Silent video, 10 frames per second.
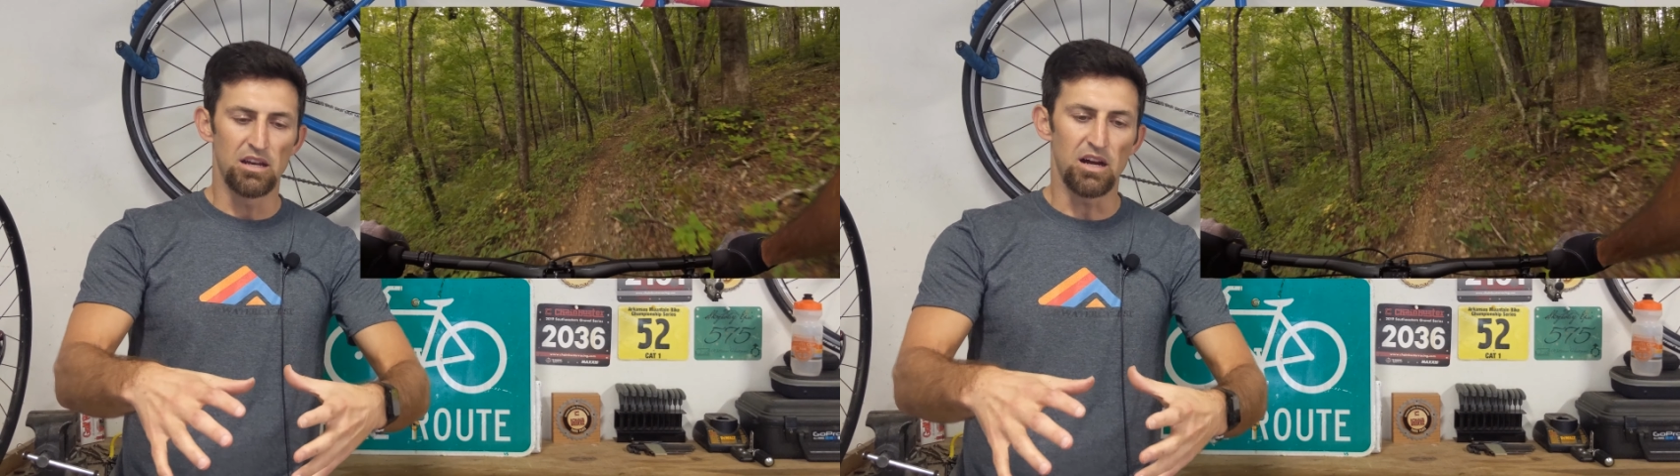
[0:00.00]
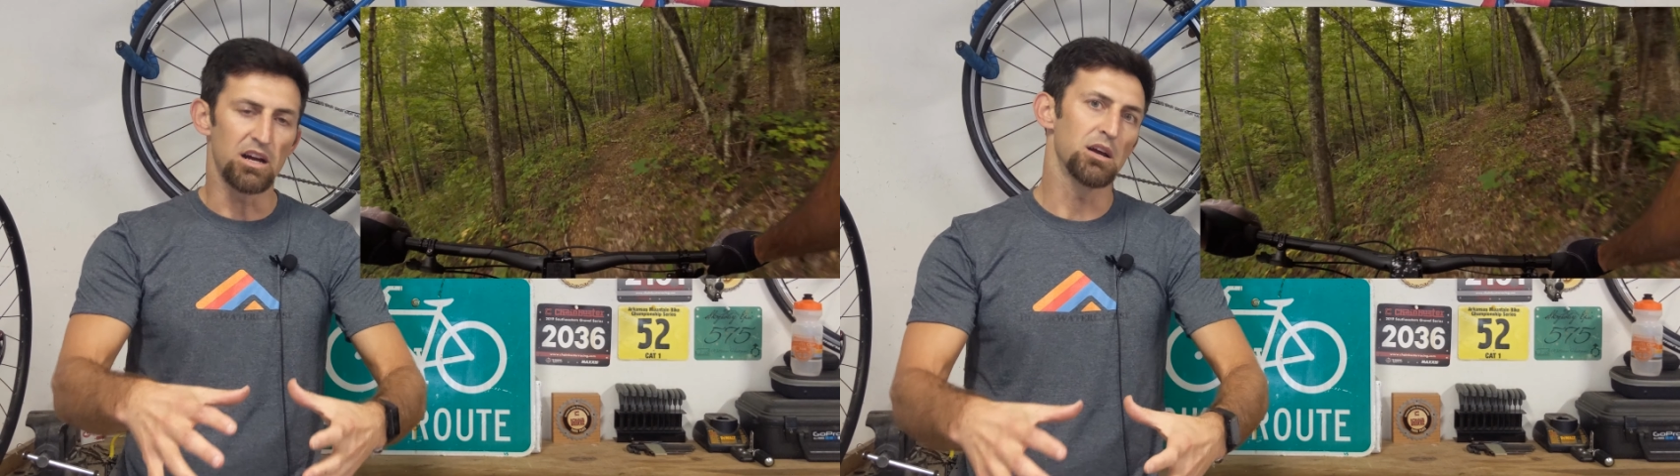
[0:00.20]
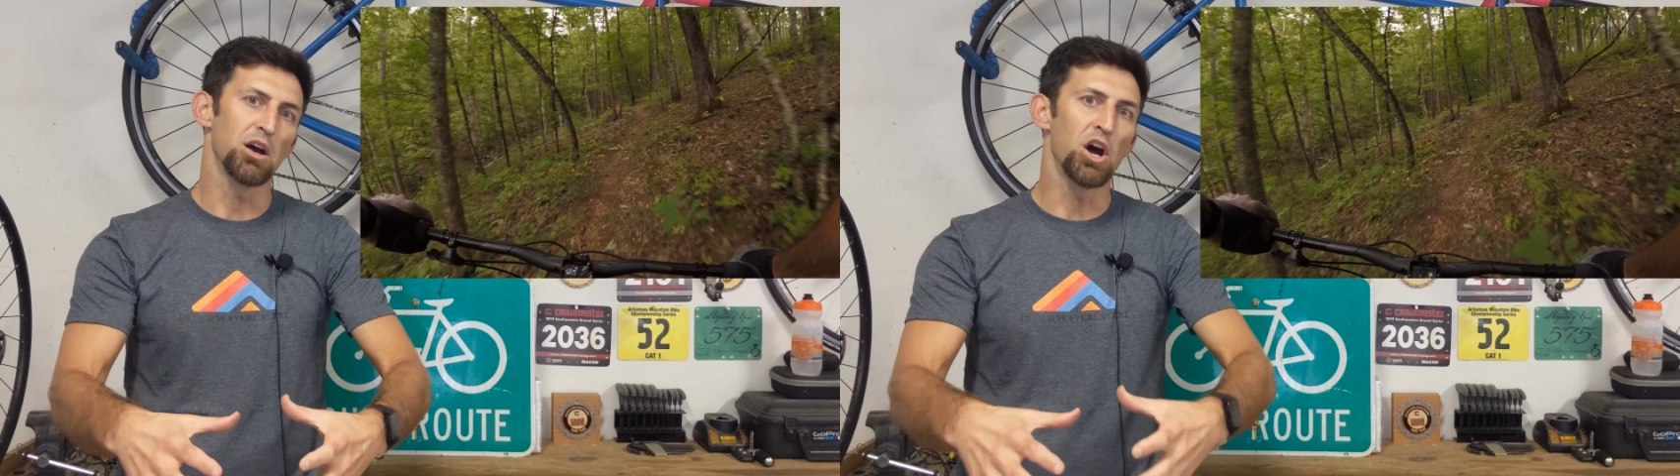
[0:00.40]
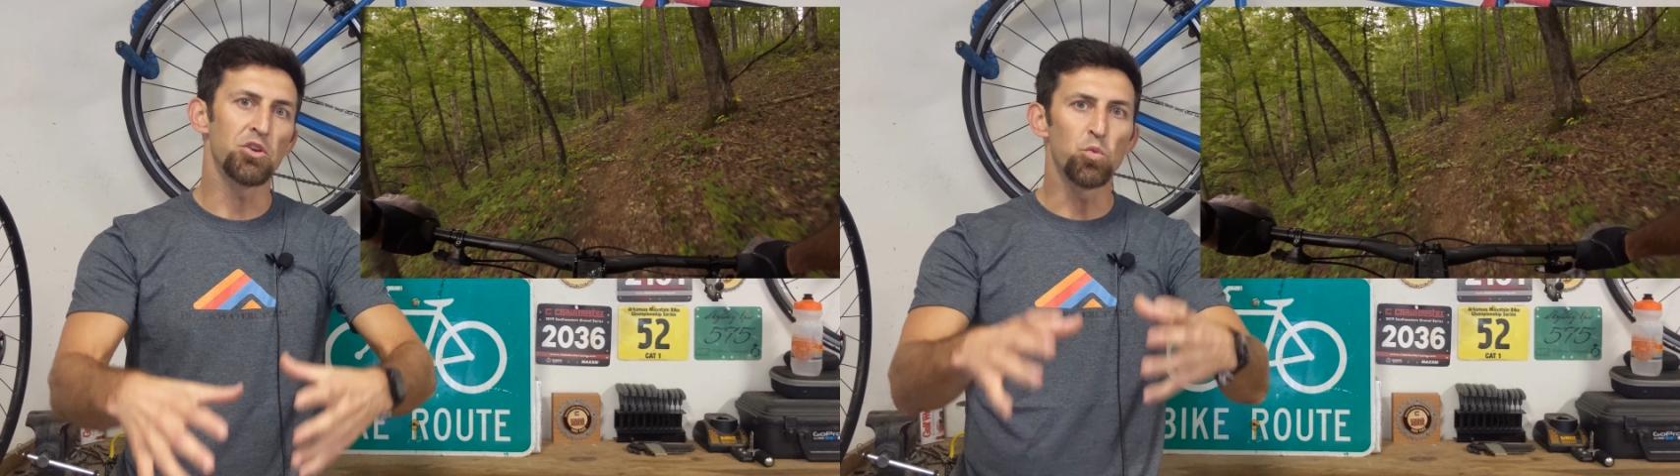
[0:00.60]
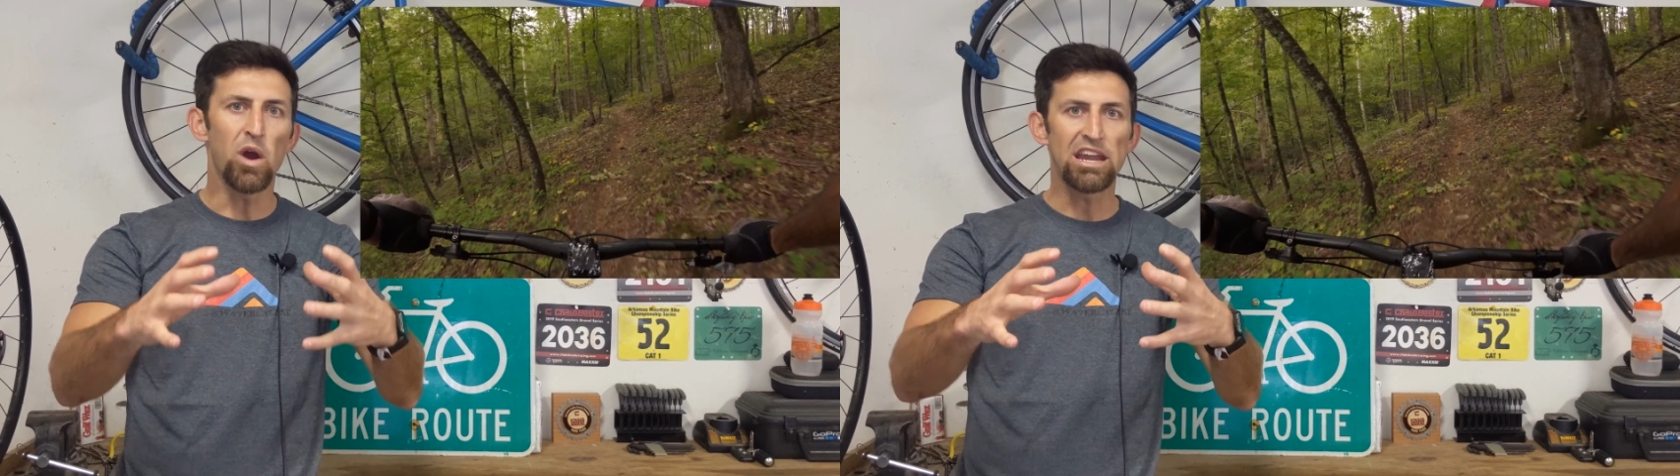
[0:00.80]

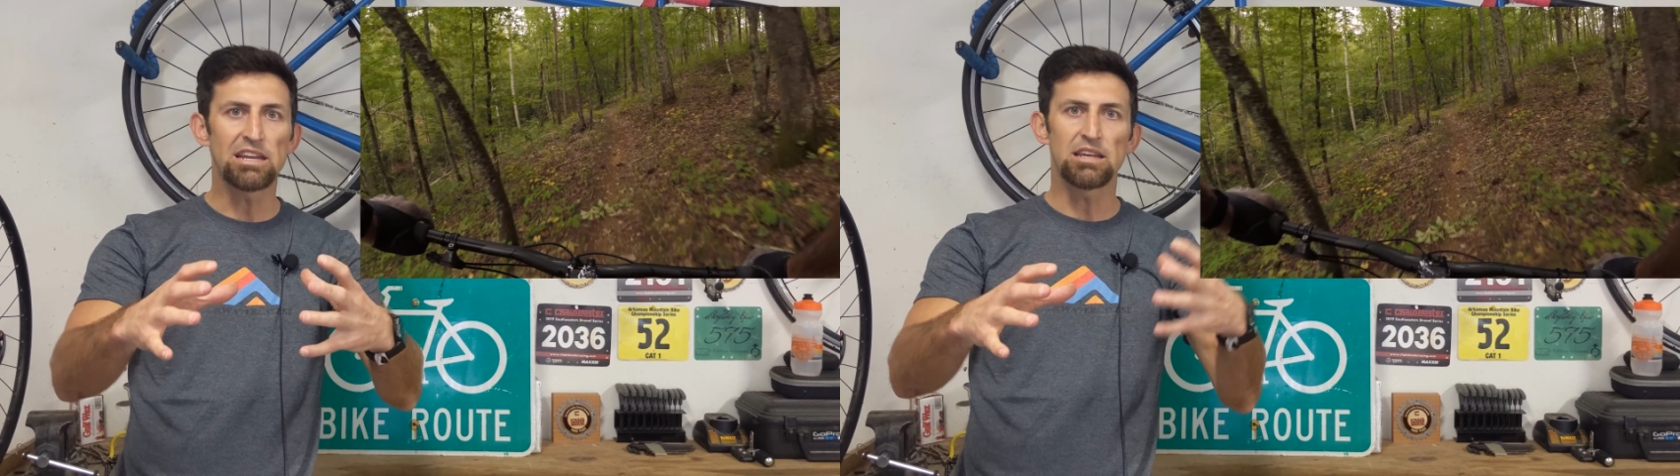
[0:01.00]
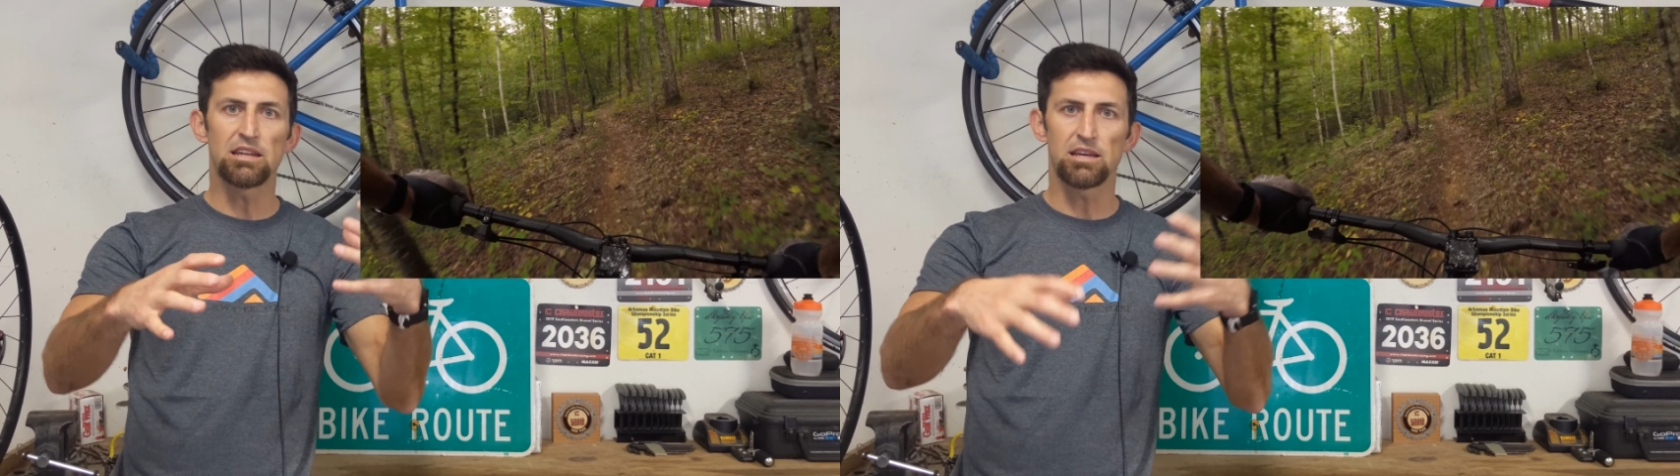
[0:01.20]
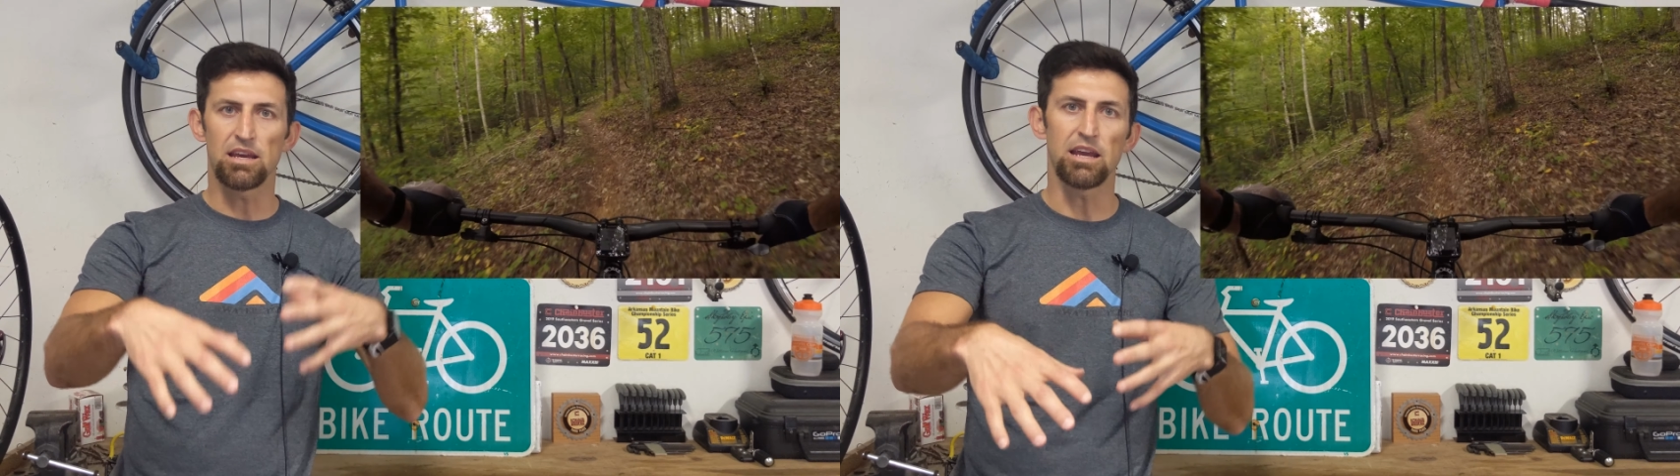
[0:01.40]
unweighted